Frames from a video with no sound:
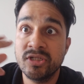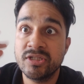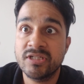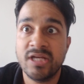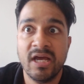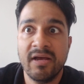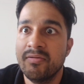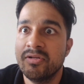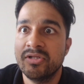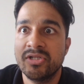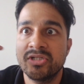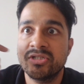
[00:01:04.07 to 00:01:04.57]
this
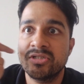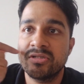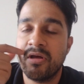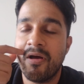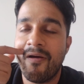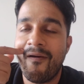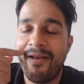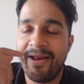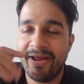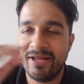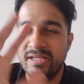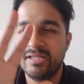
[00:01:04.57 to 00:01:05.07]
guy will
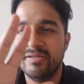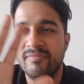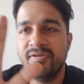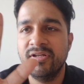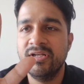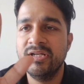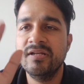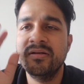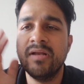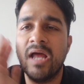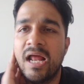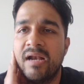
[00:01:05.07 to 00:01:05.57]
just,
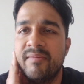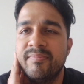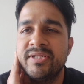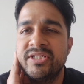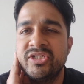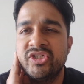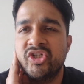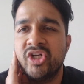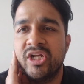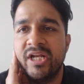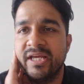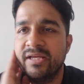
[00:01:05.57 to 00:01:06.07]
I'll be
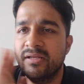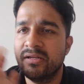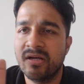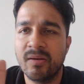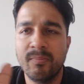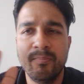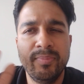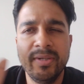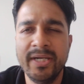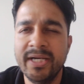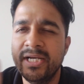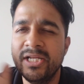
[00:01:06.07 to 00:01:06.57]
chilling,
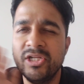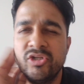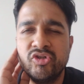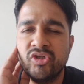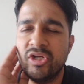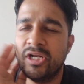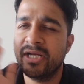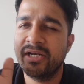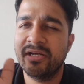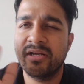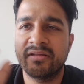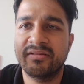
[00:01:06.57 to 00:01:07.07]
completely
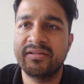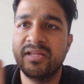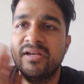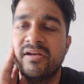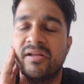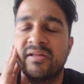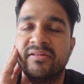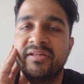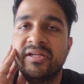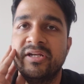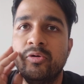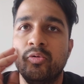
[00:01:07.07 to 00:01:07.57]
chilling,
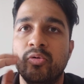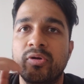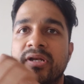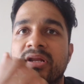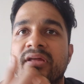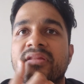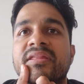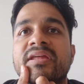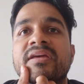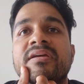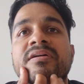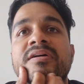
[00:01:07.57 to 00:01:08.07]

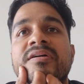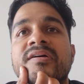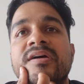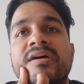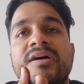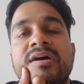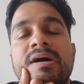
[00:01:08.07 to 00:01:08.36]
nothing.